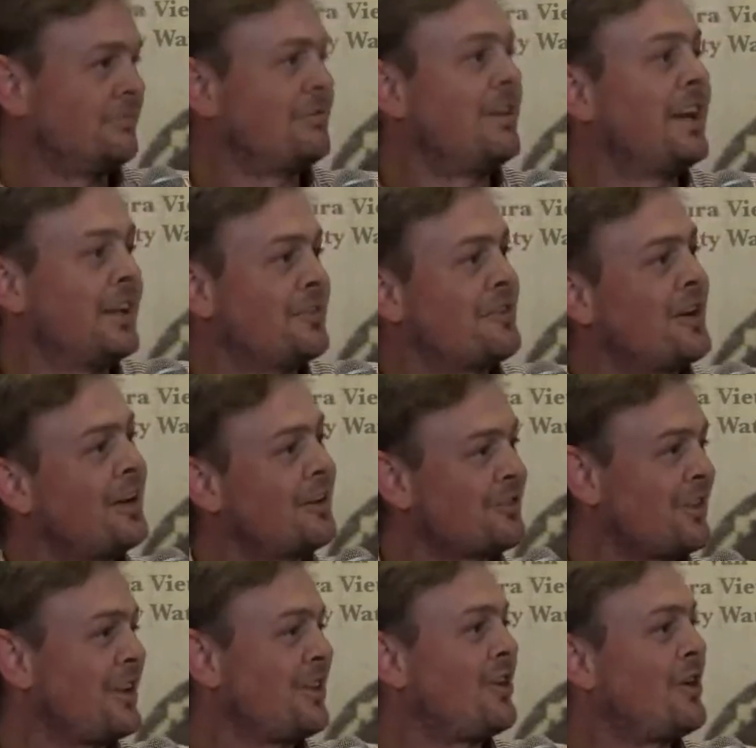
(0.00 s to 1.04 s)
running
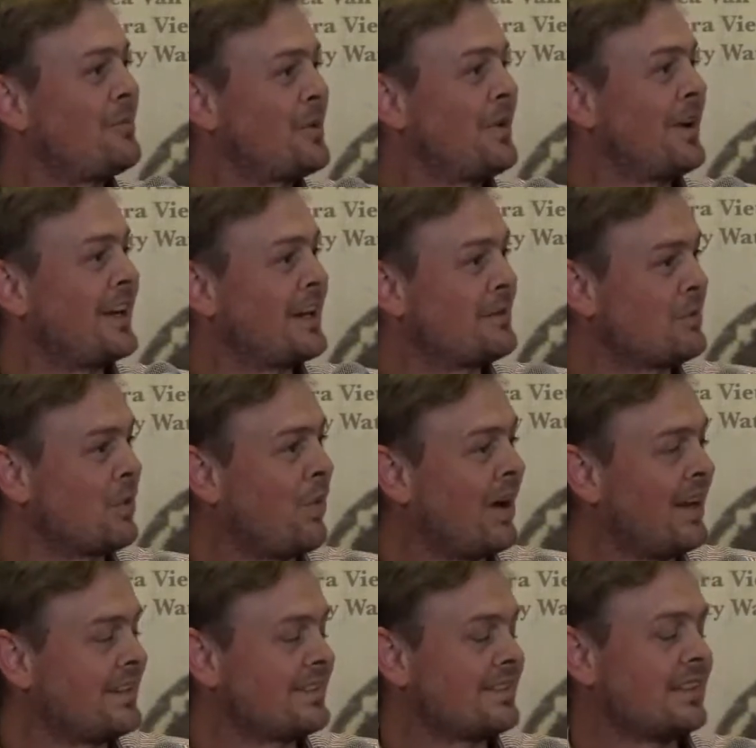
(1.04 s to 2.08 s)
around, so they can't be wearing number
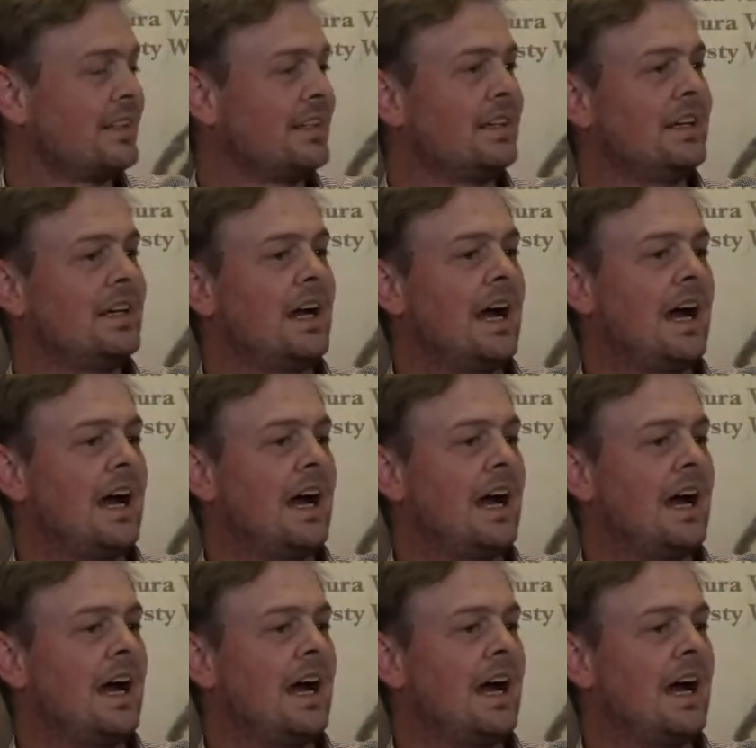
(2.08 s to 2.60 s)
ones.